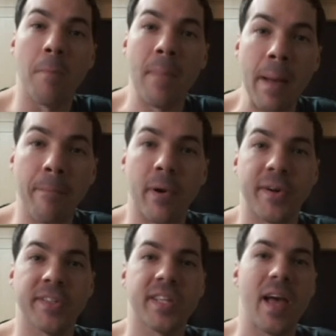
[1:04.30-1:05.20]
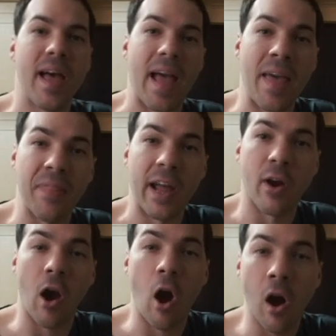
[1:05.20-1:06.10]
members, and
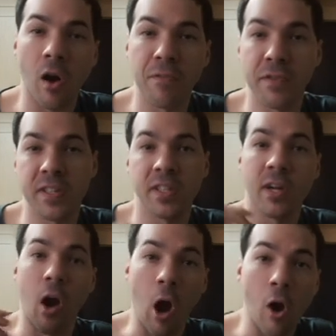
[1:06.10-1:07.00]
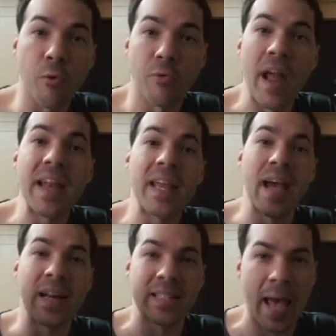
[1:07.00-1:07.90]
they're already
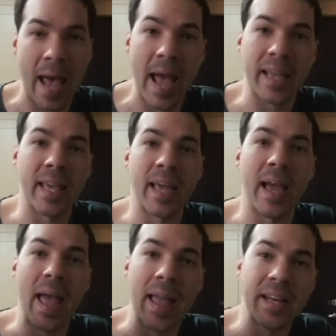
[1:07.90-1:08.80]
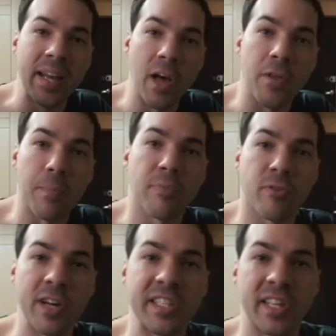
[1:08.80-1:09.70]
attacking another
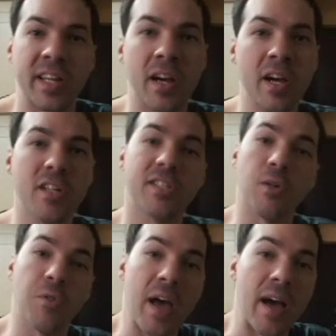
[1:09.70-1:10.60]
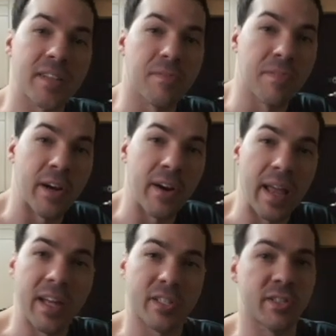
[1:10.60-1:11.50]
prison. So that's very
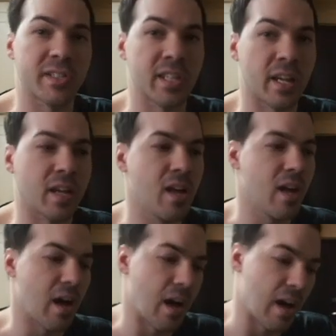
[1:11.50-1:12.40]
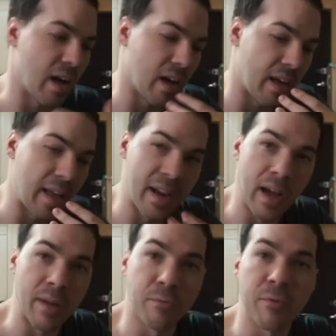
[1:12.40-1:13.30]
interesting, and
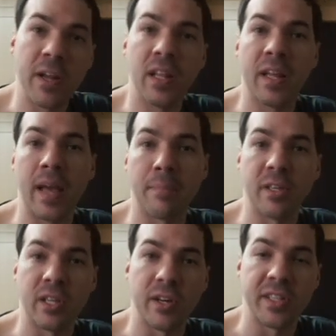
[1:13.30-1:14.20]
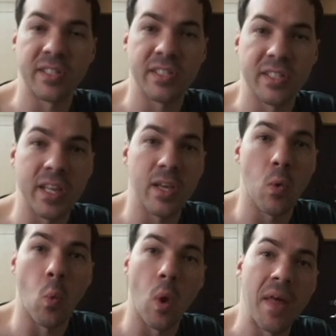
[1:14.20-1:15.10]
I really am curious to see
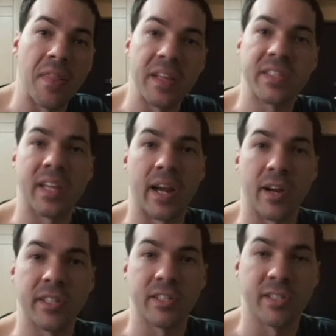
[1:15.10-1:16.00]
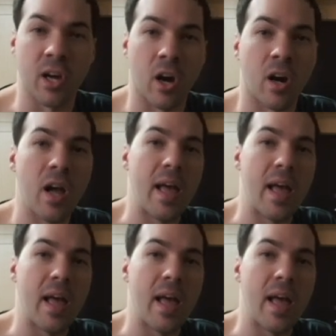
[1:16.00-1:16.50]
what these characters are,